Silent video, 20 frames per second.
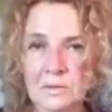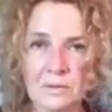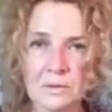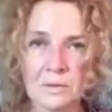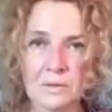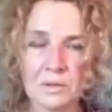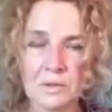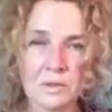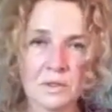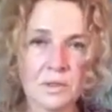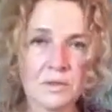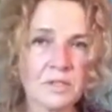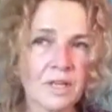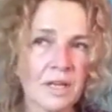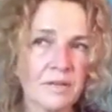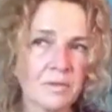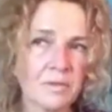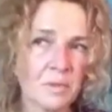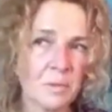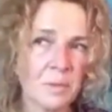You don't
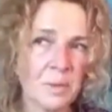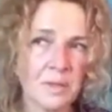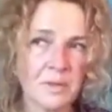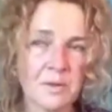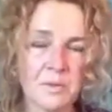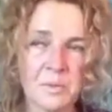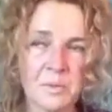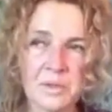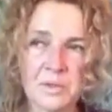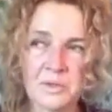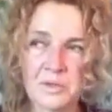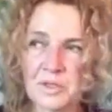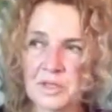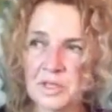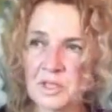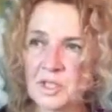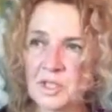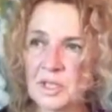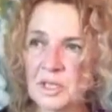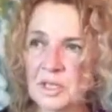have to be the
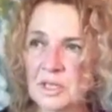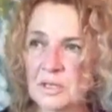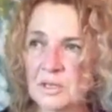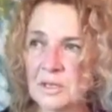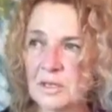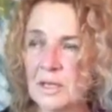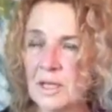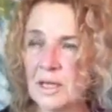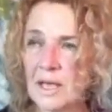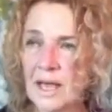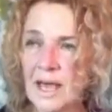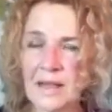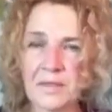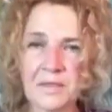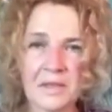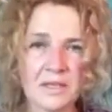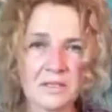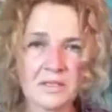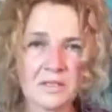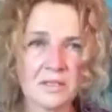musician and
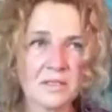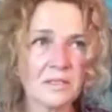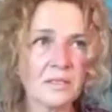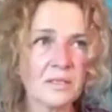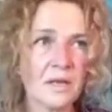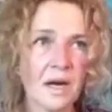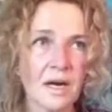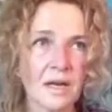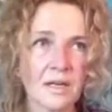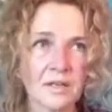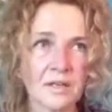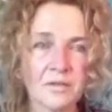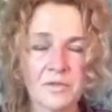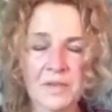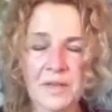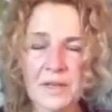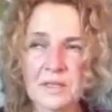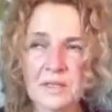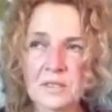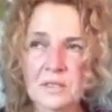then starve.
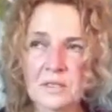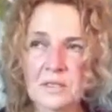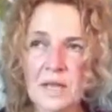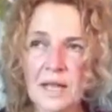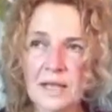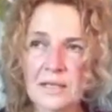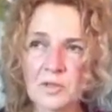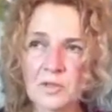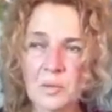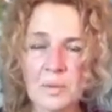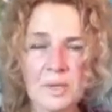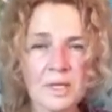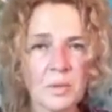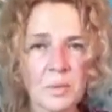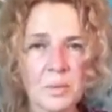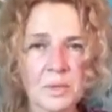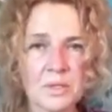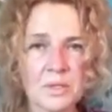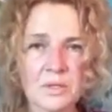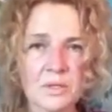There's like so many
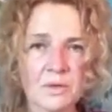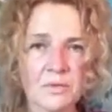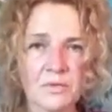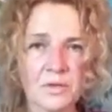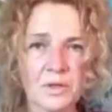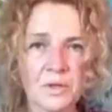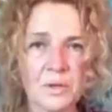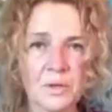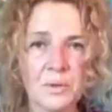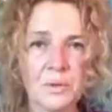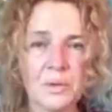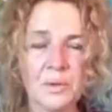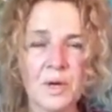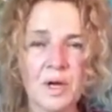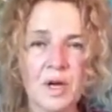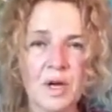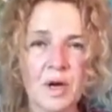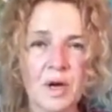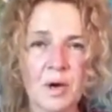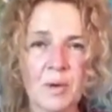points of view
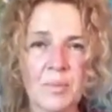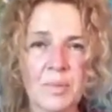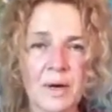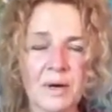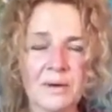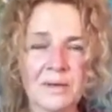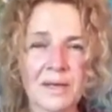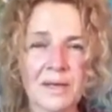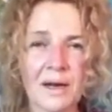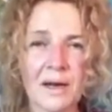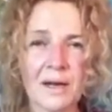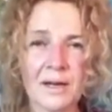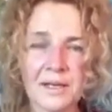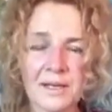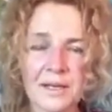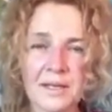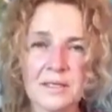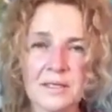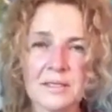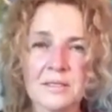about
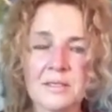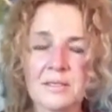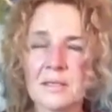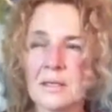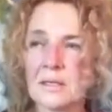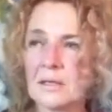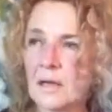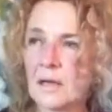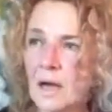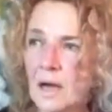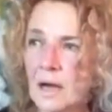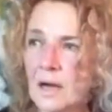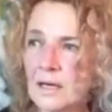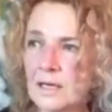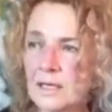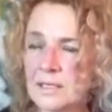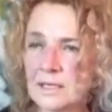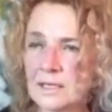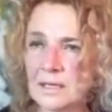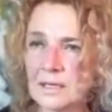artists and
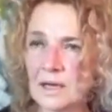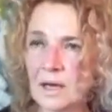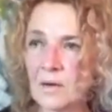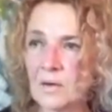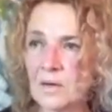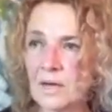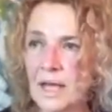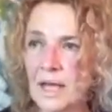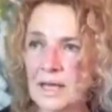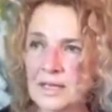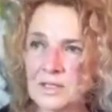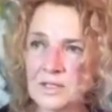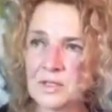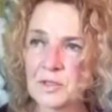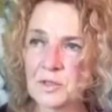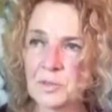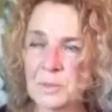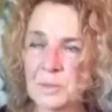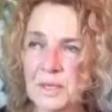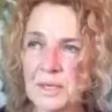art and how it has
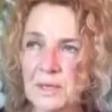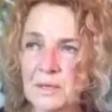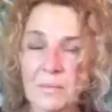to be.